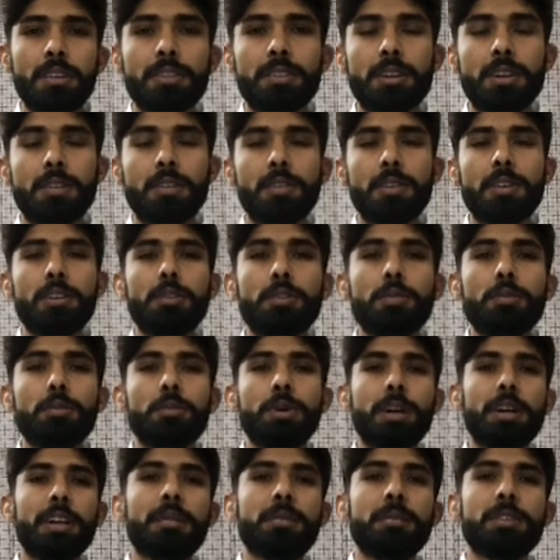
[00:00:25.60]
Assalamu alaikum.
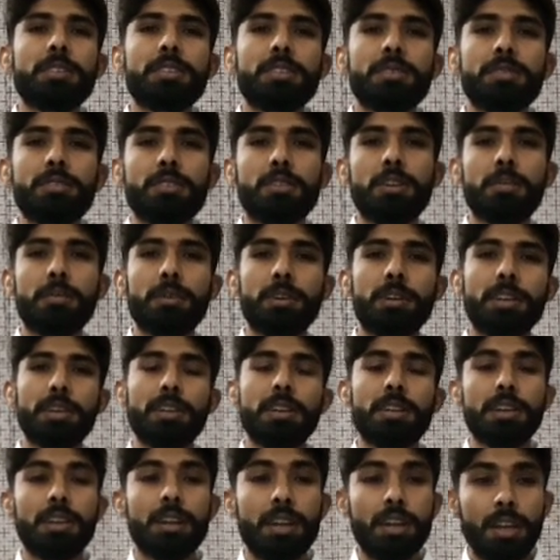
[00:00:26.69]
My name is Zafrullah Mari.
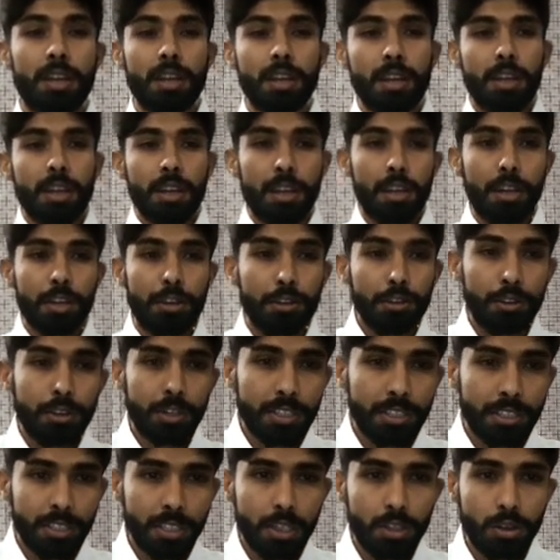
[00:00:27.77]

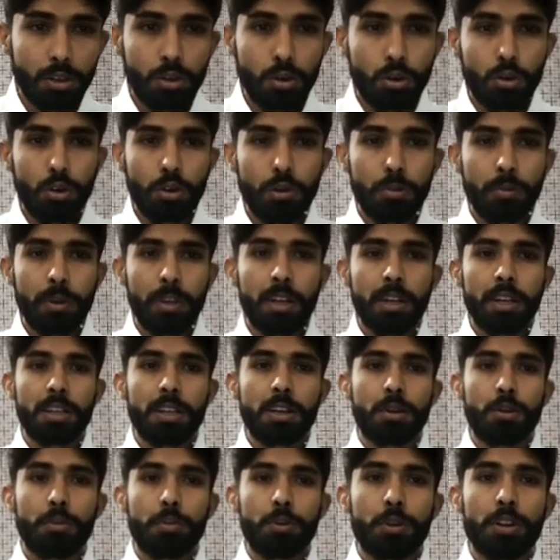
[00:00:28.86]
Introduction. Gold Barrick
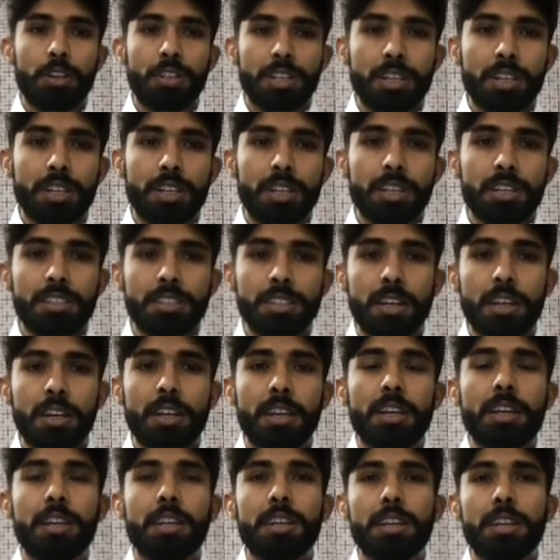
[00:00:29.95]
Corporation is a
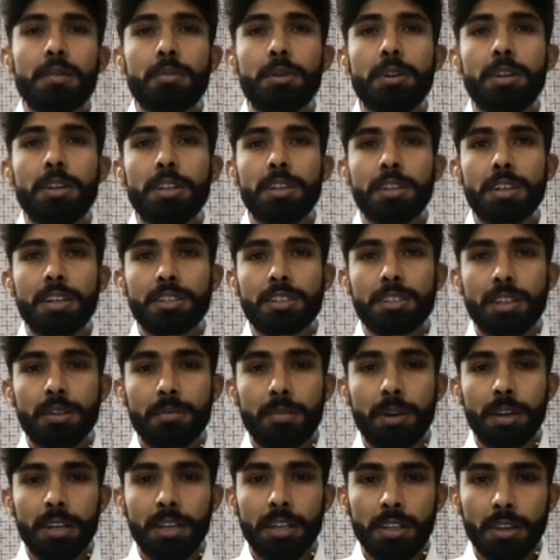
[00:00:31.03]
Canadian multinational
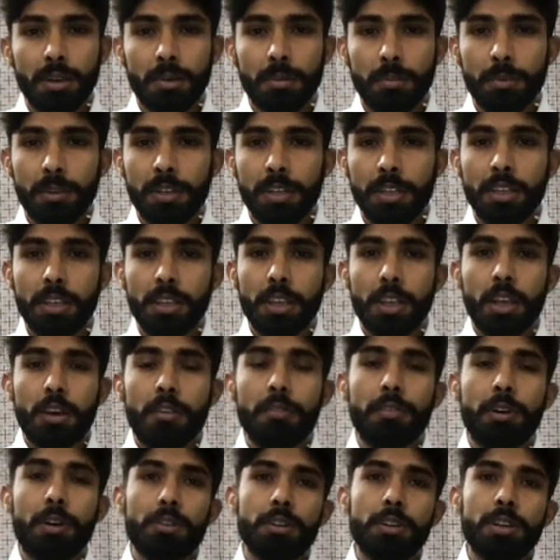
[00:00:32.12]
mining company
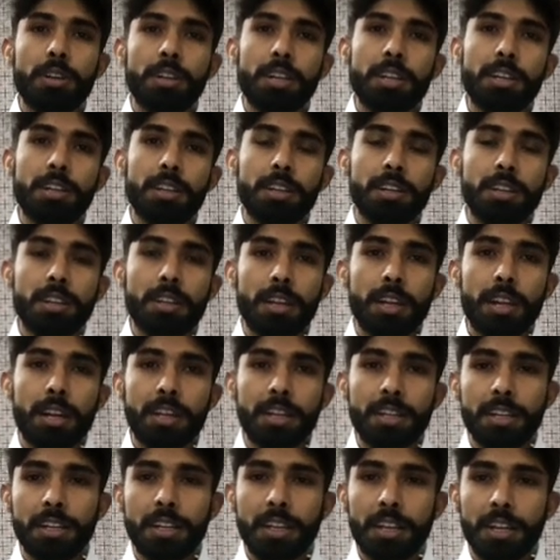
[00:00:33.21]
founded in
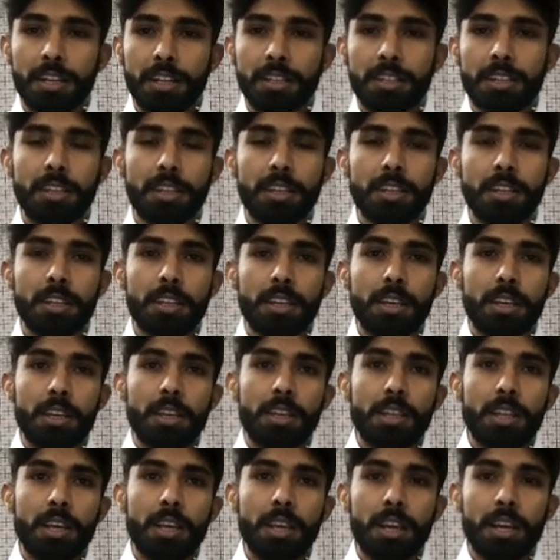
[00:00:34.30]
1983.
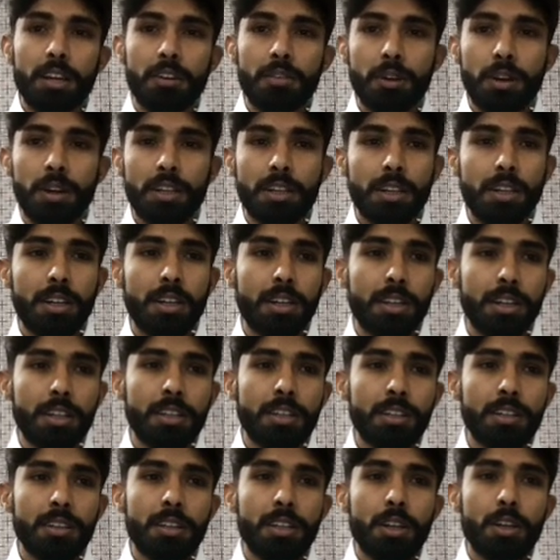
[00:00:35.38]
The headquartered
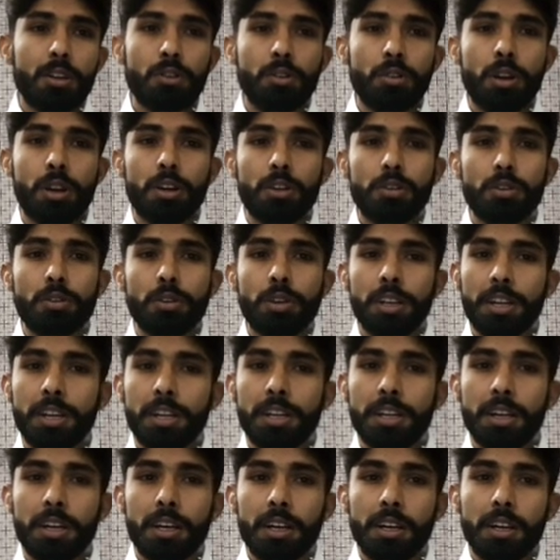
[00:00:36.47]
in Toronto,
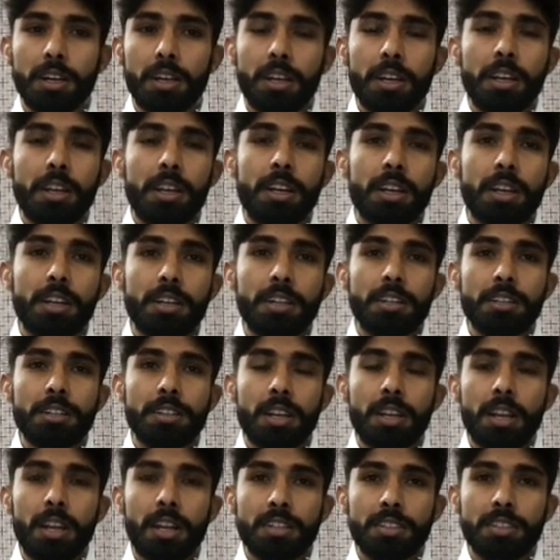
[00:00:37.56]
Canada. It is
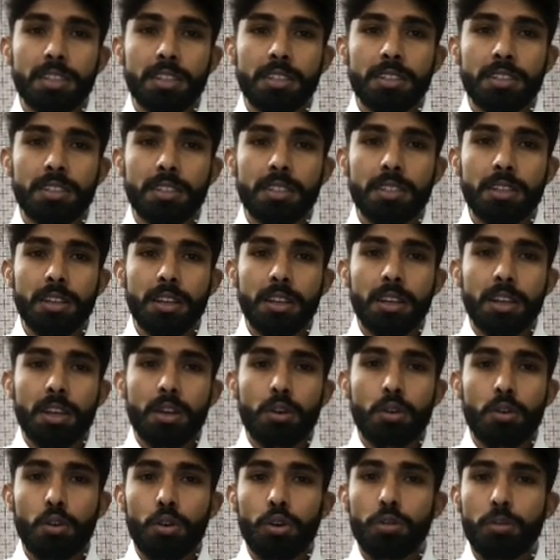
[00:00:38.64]
the largest
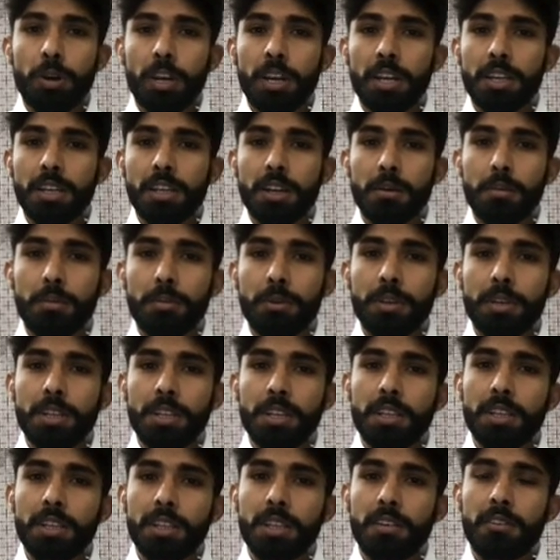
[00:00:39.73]
gold mining
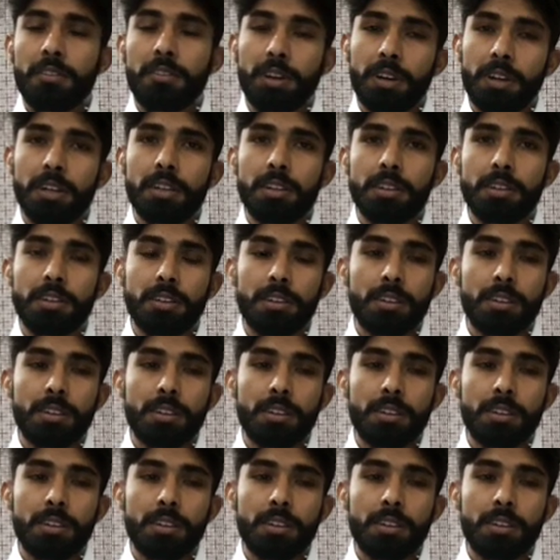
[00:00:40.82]
company in the world.